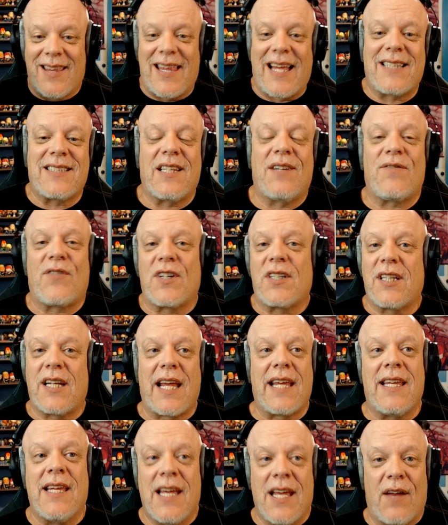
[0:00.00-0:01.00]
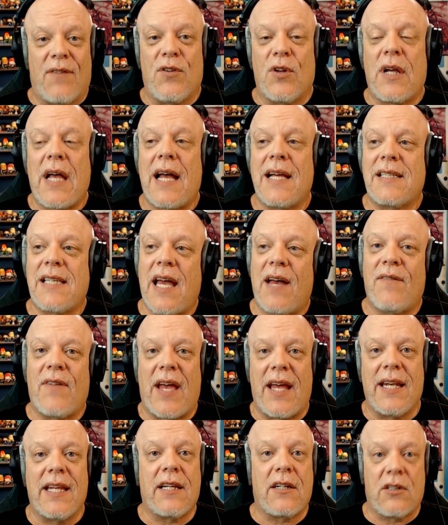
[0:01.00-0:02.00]
That's it for today. If you guys have
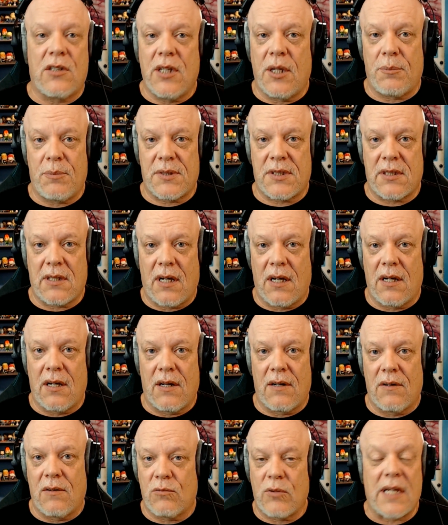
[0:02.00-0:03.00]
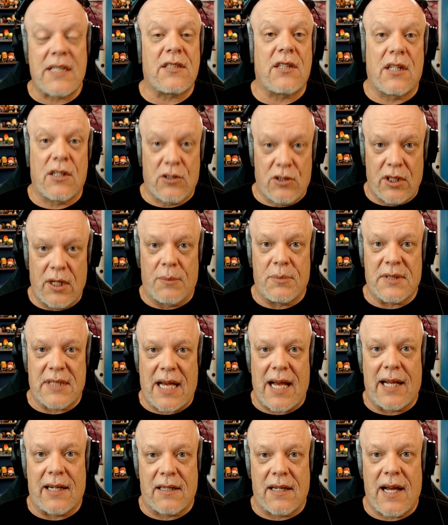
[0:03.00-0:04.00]
any clips, wrestling clips
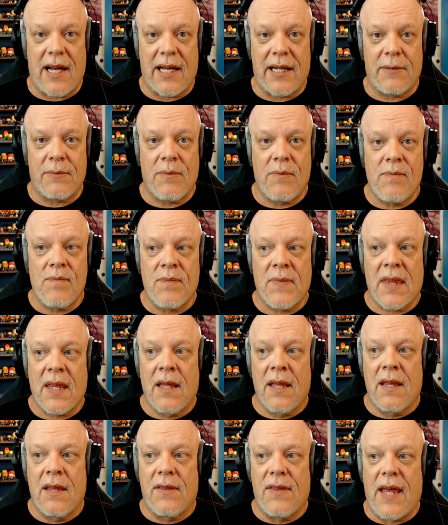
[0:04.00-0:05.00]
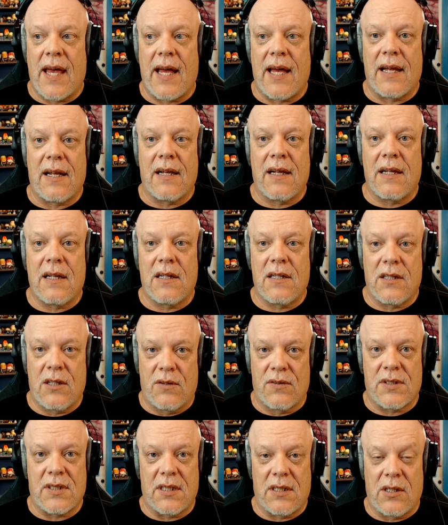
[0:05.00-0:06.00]
online that
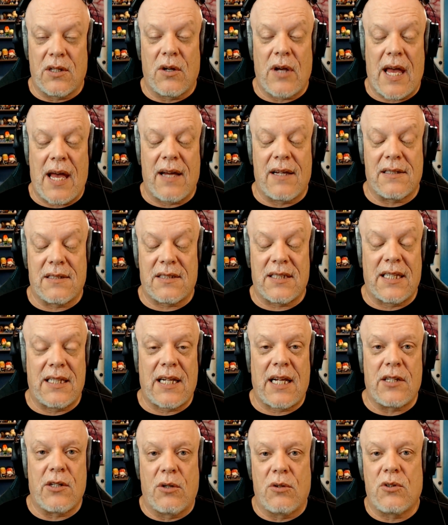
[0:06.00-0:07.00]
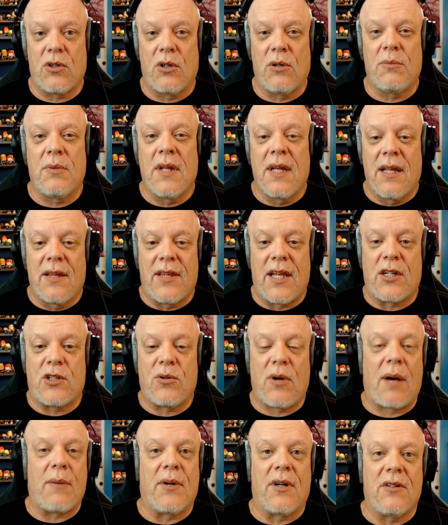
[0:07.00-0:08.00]
you've seen on YouTube
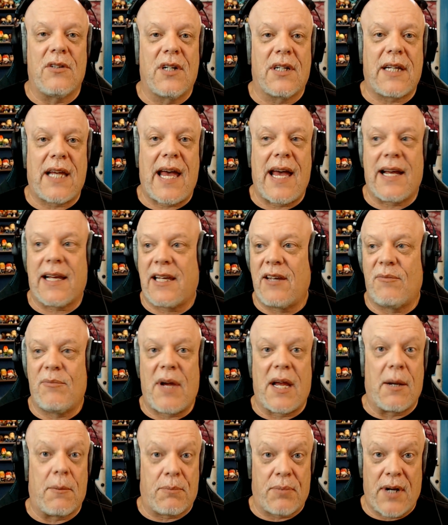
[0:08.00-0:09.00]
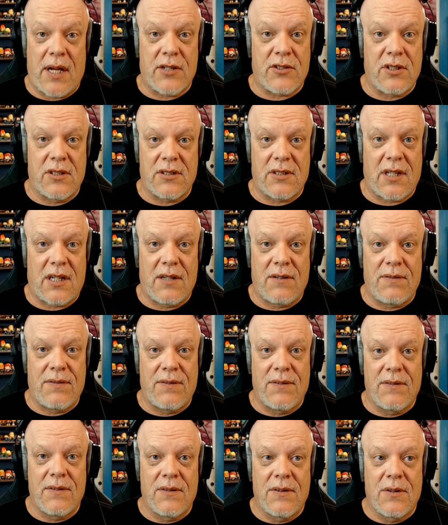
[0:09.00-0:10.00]
that you want me to look at, give my impressions
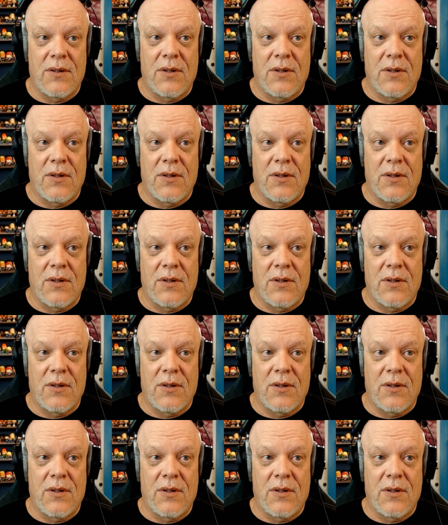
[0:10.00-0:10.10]
of,